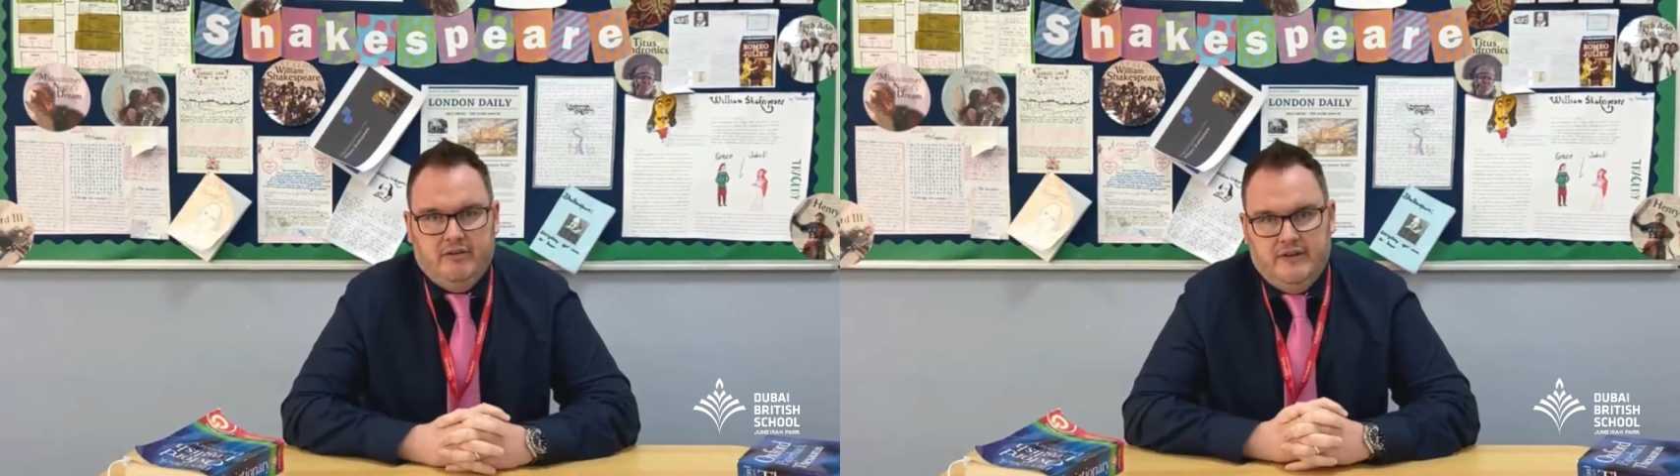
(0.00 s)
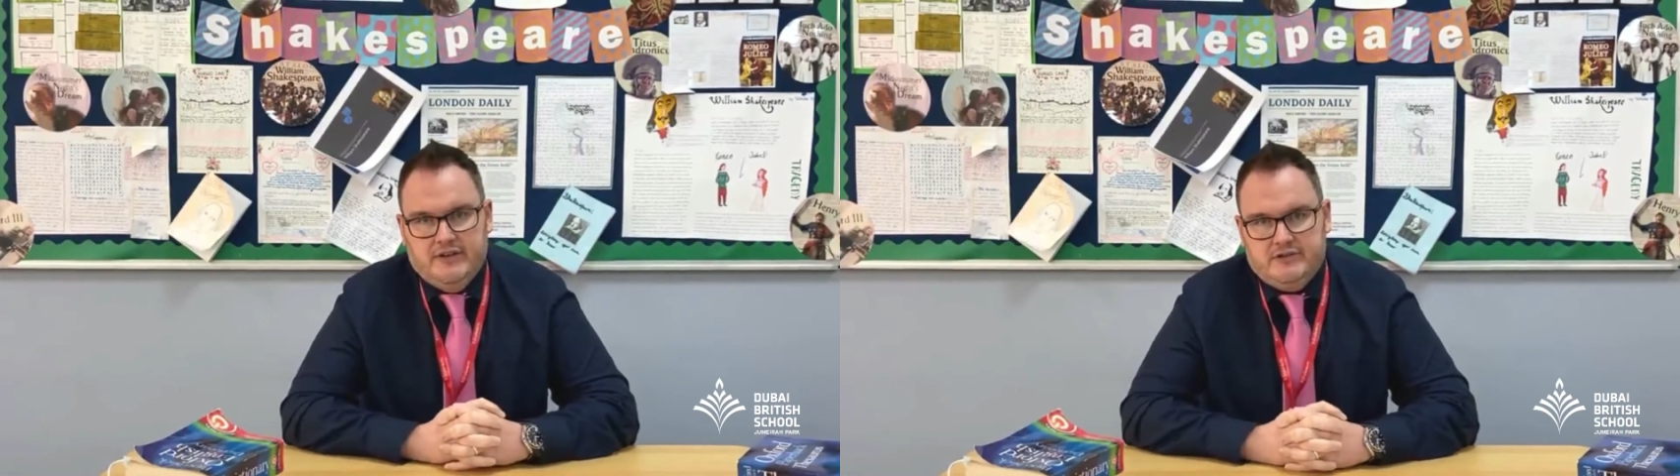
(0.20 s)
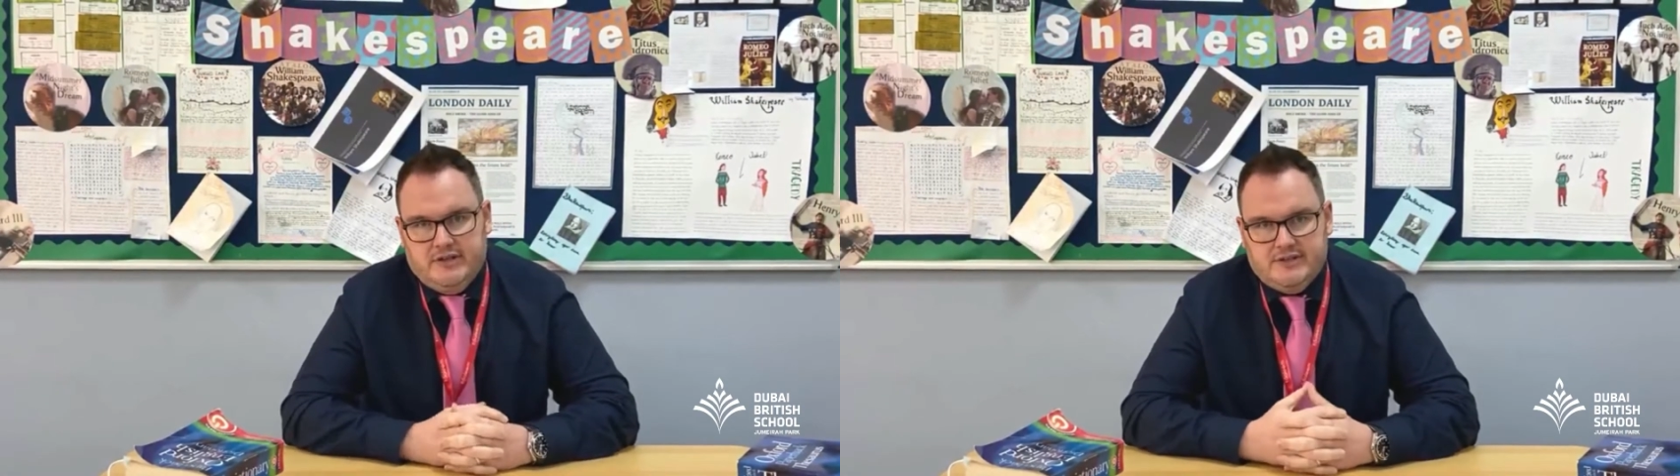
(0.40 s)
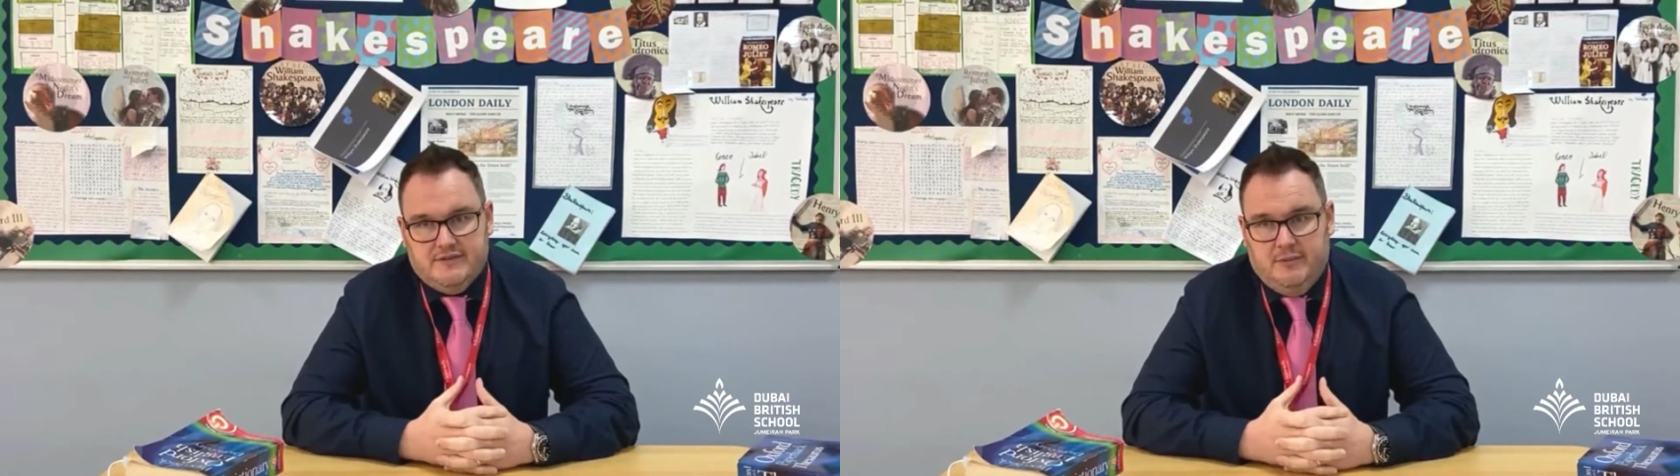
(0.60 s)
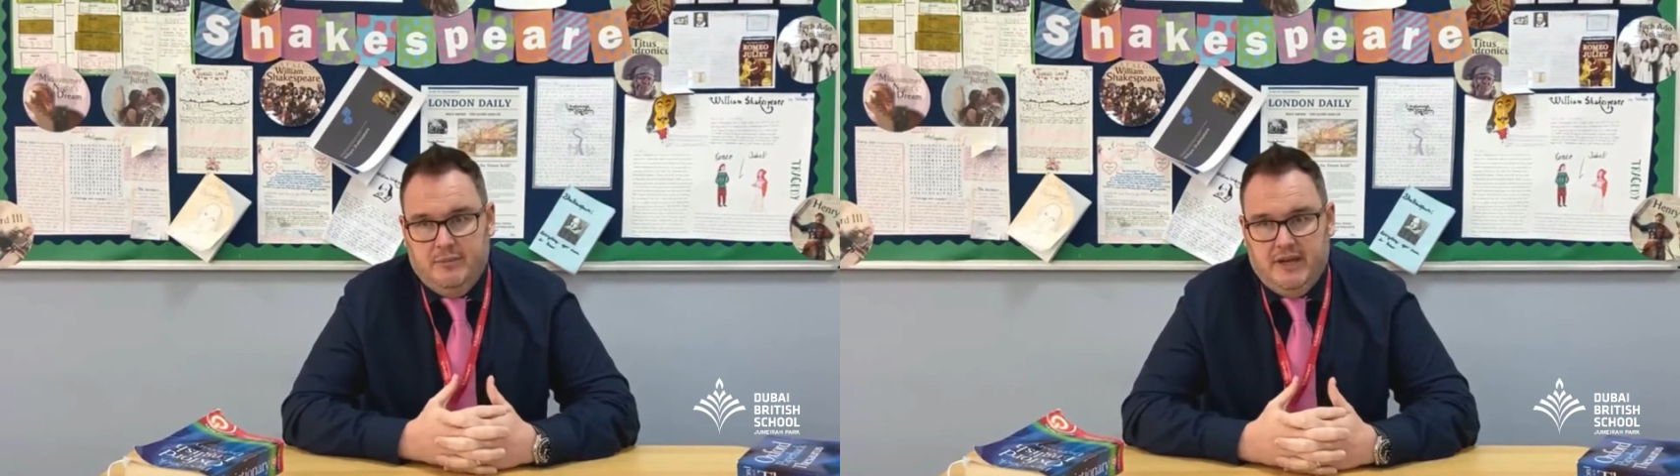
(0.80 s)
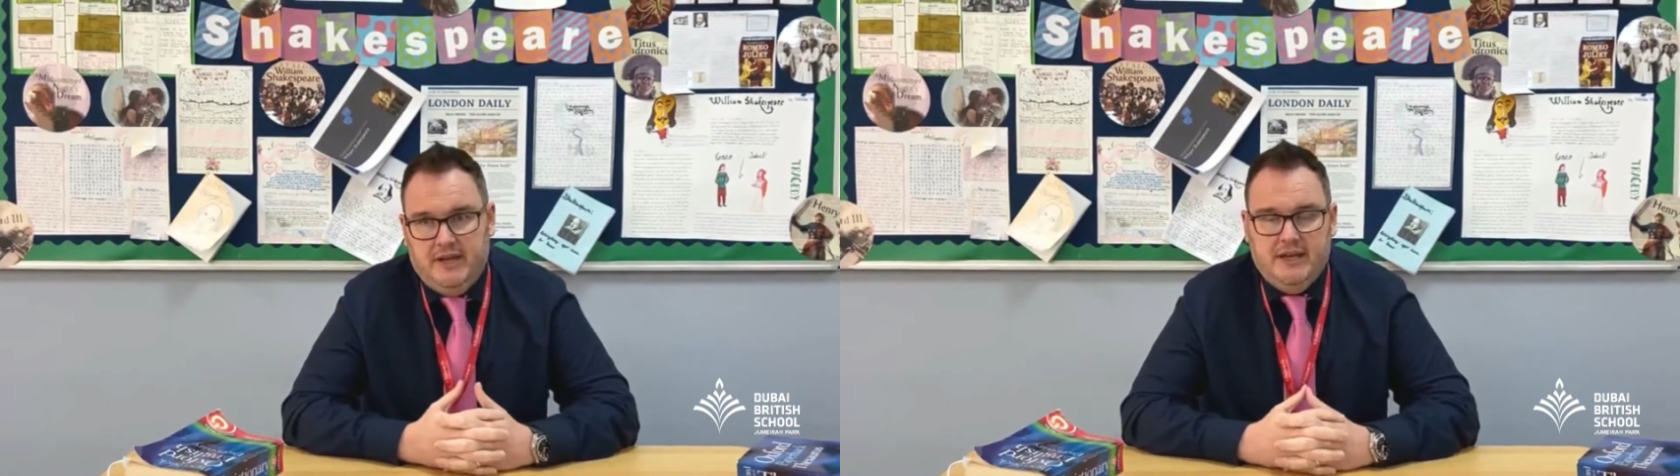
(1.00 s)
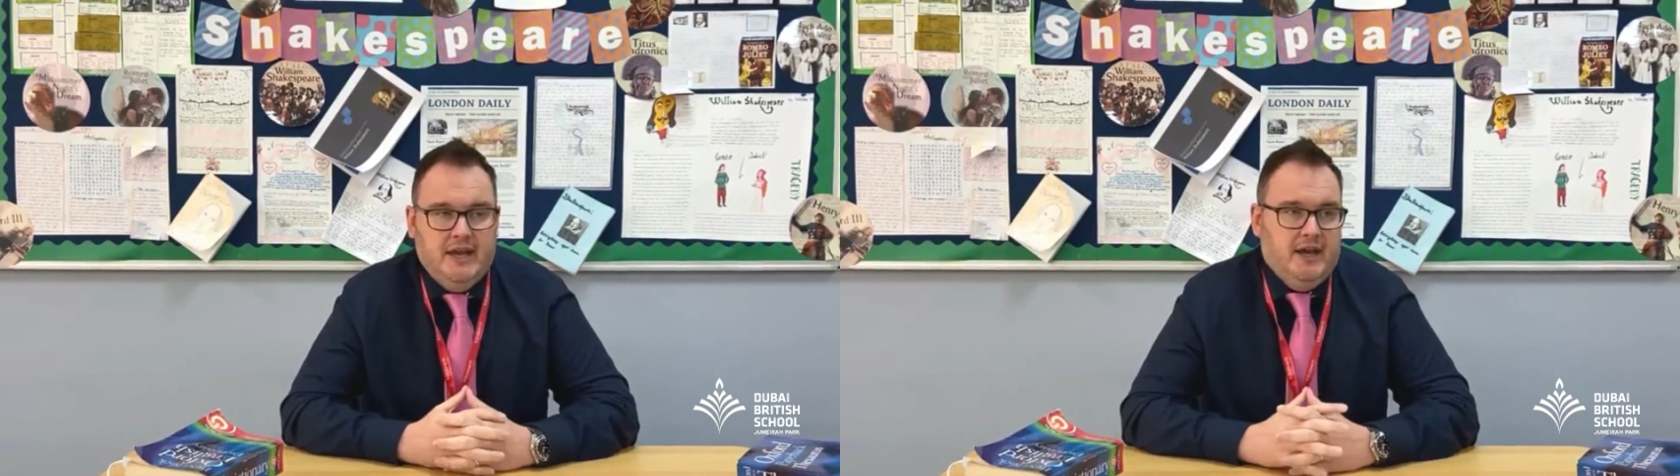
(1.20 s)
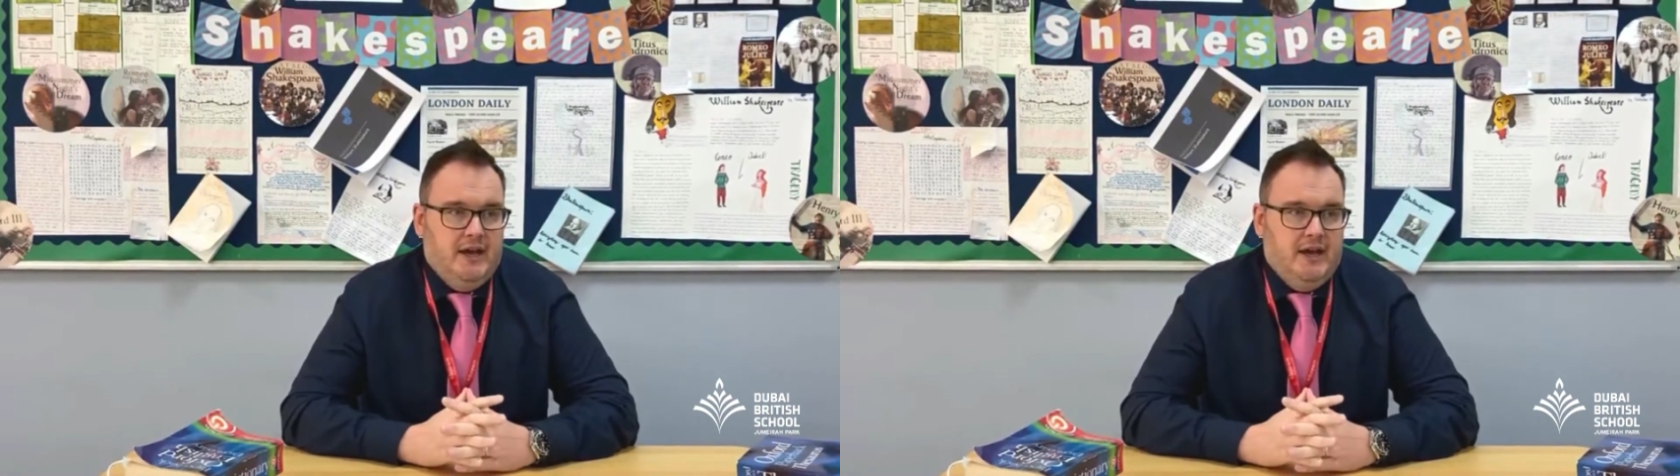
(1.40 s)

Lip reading: of interest for me.